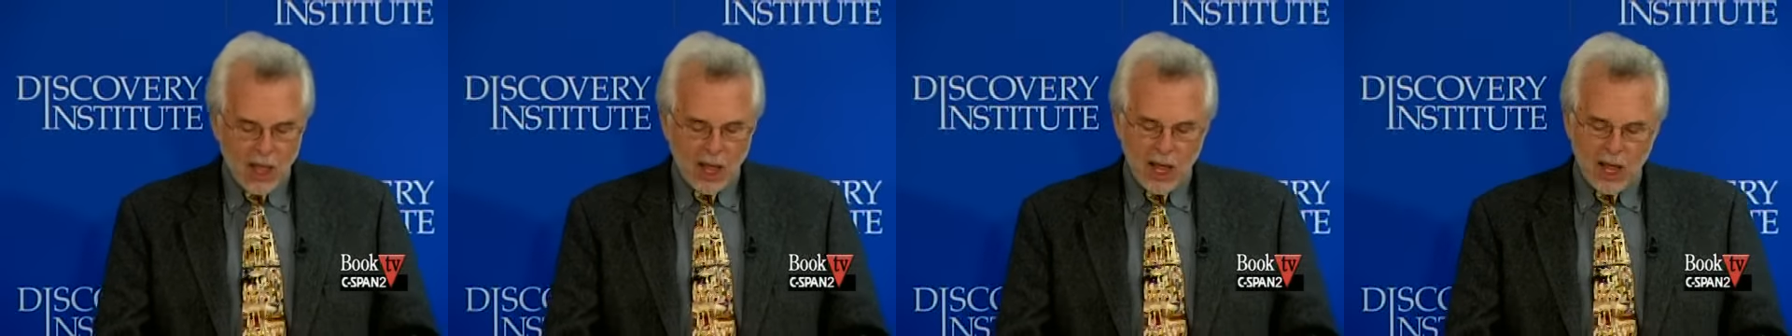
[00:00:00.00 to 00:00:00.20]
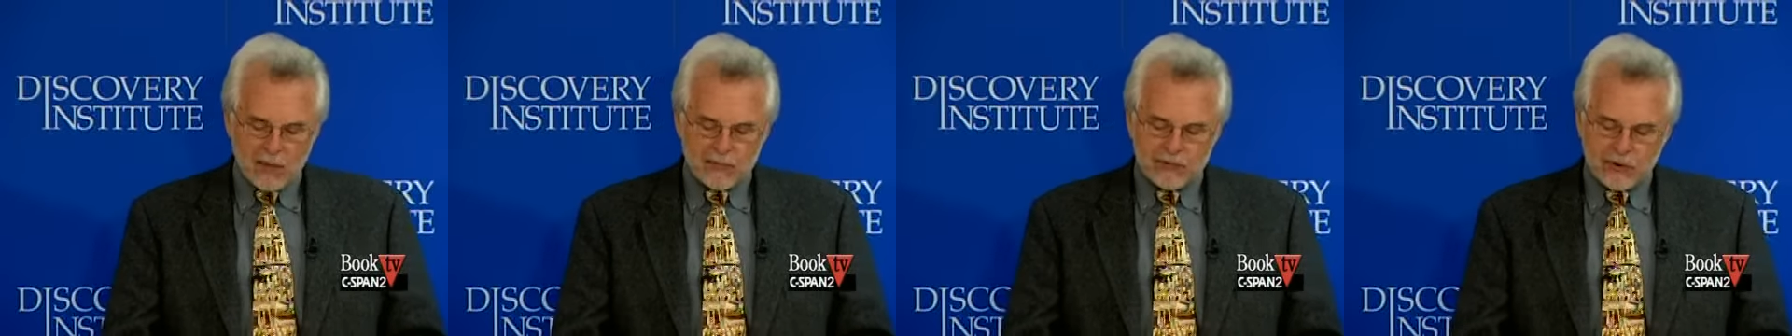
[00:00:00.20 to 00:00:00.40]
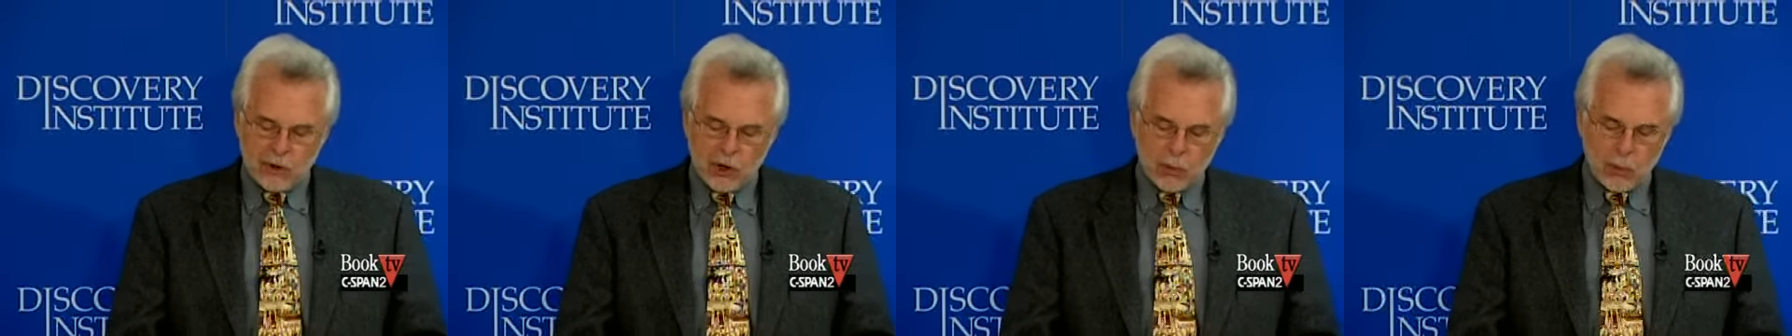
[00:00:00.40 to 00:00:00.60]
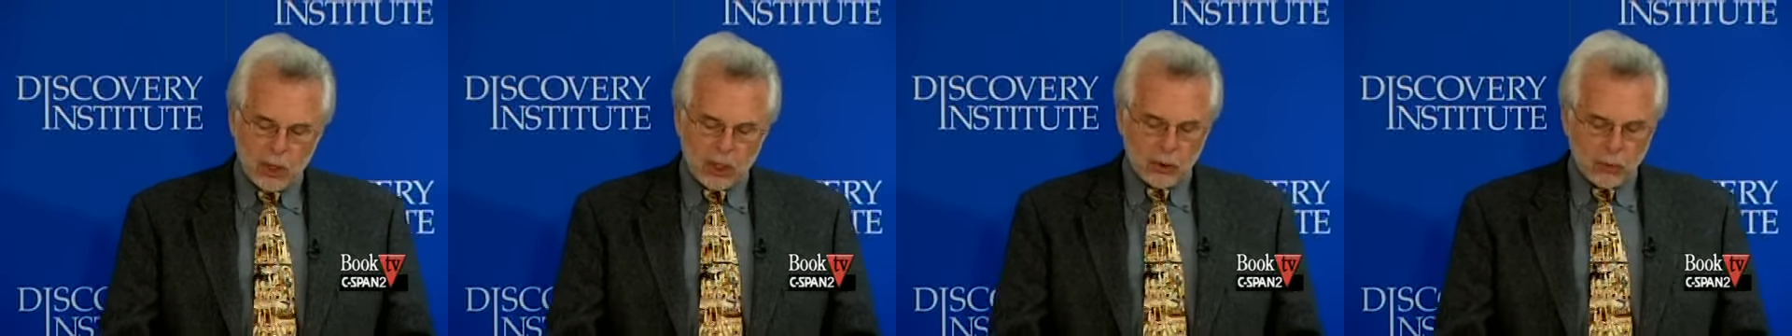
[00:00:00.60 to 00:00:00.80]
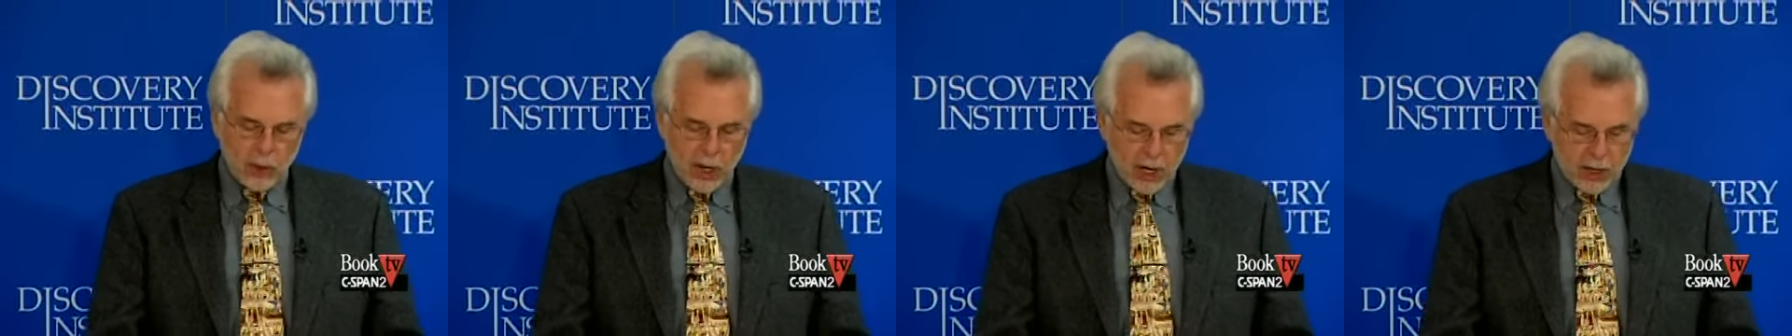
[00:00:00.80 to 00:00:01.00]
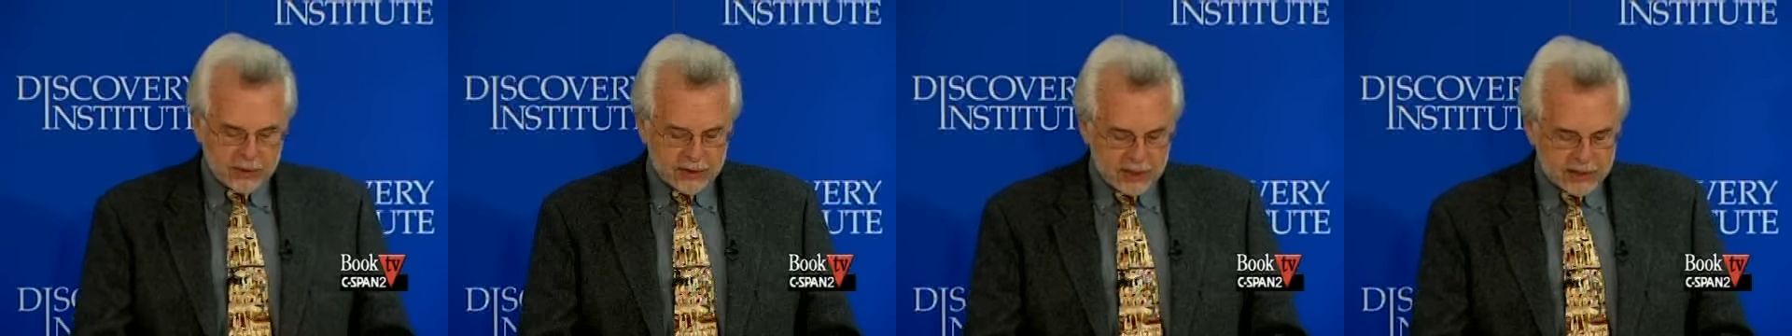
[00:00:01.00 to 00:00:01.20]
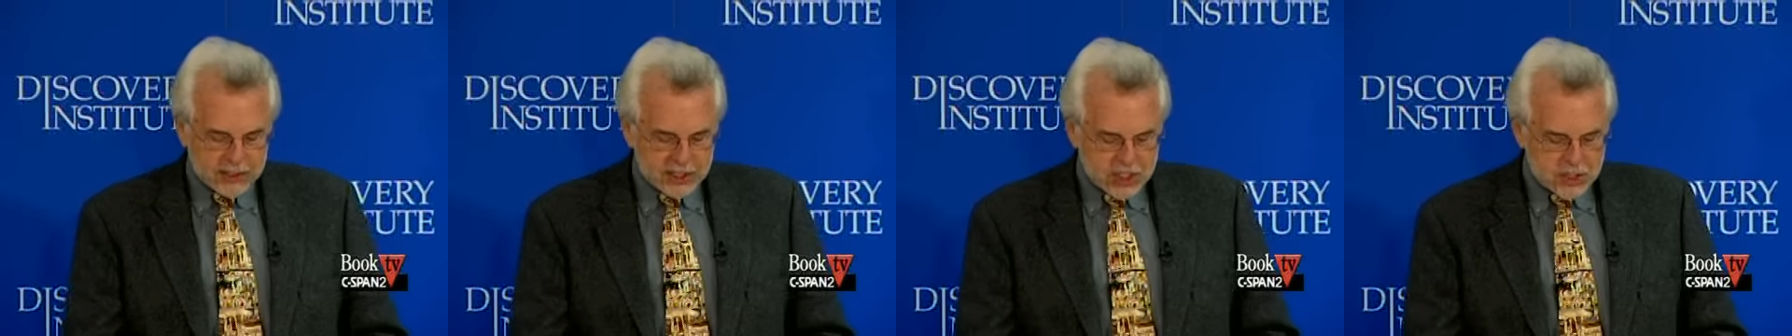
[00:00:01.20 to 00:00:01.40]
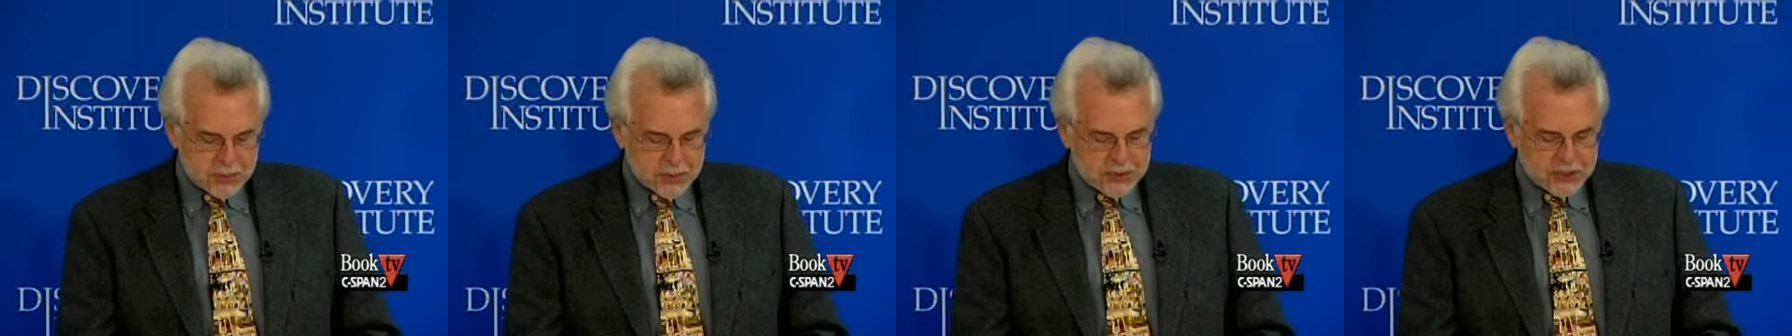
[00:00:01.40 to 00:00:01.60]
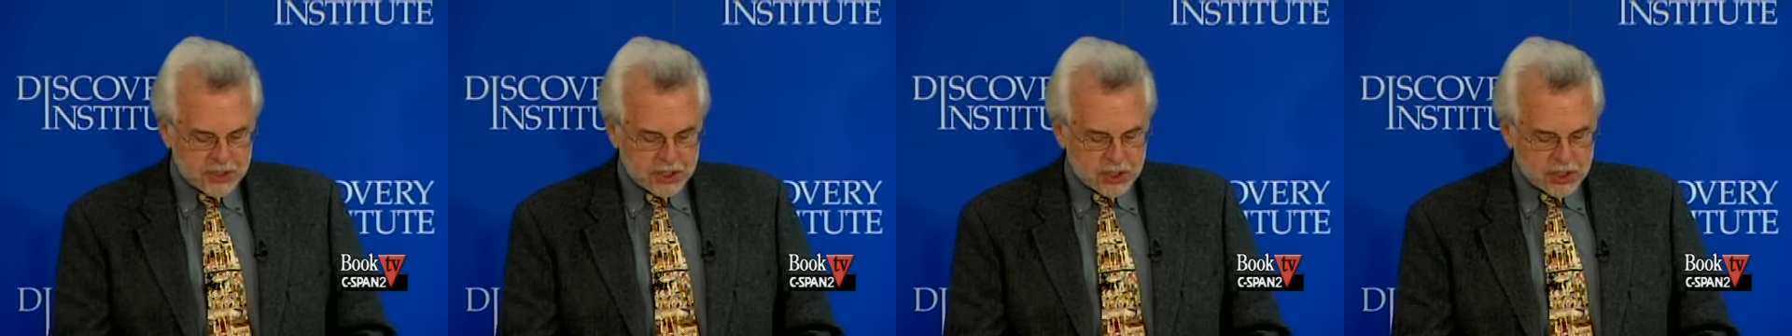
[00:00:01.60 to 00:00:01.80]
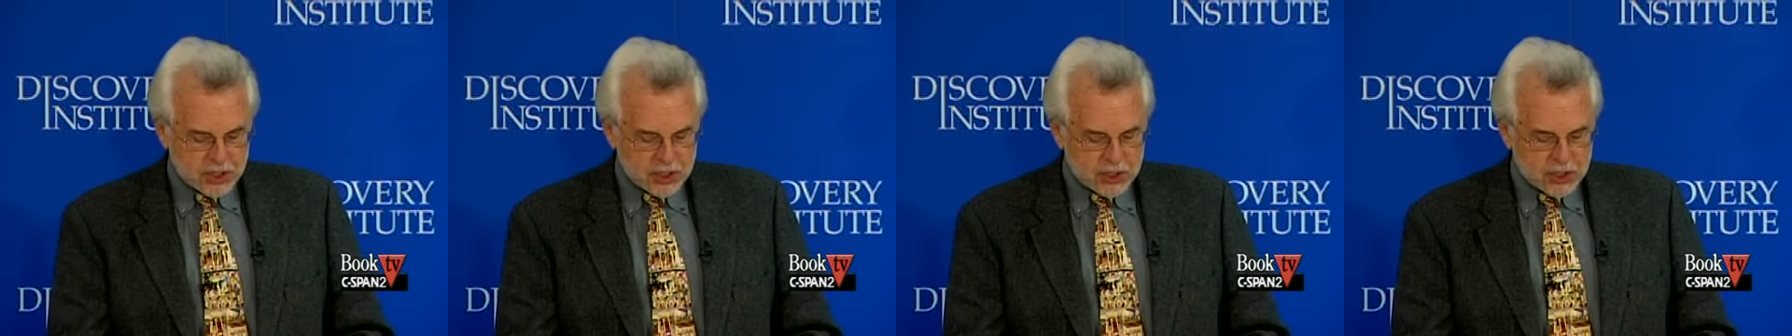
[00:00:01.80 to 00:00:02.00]
I'm very well aware that these
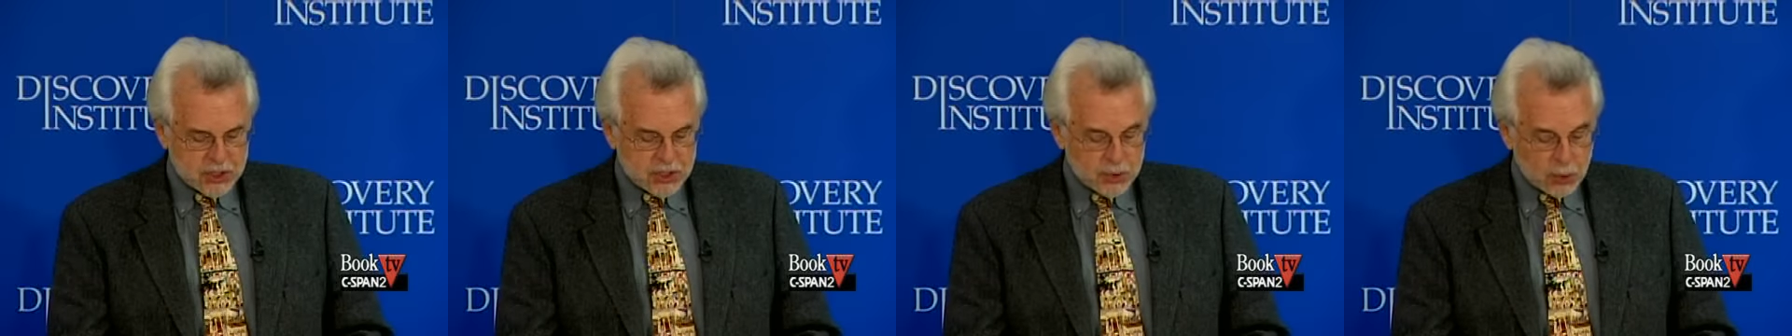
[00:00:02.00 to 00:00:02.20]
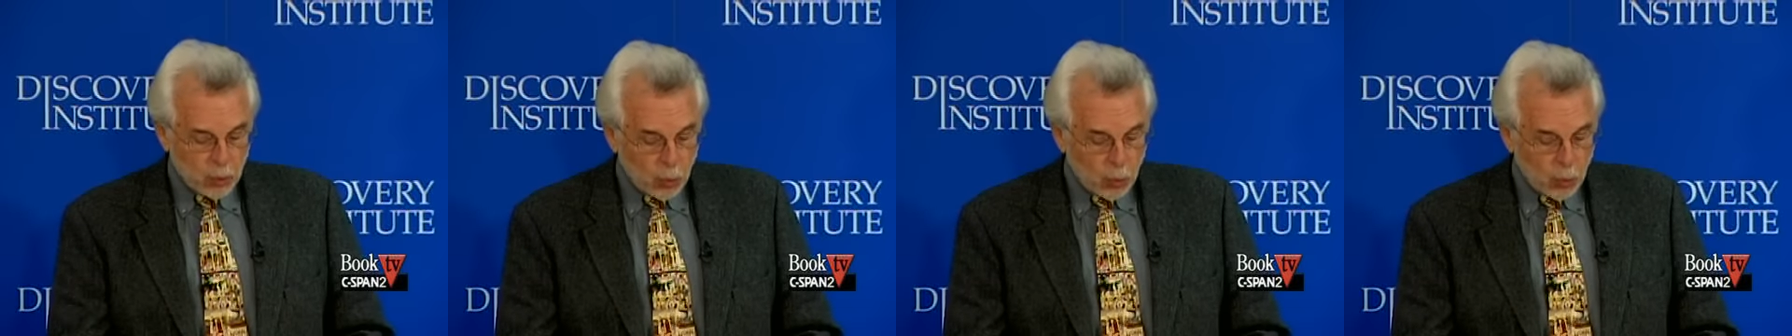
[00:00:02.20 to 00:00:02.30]
positions,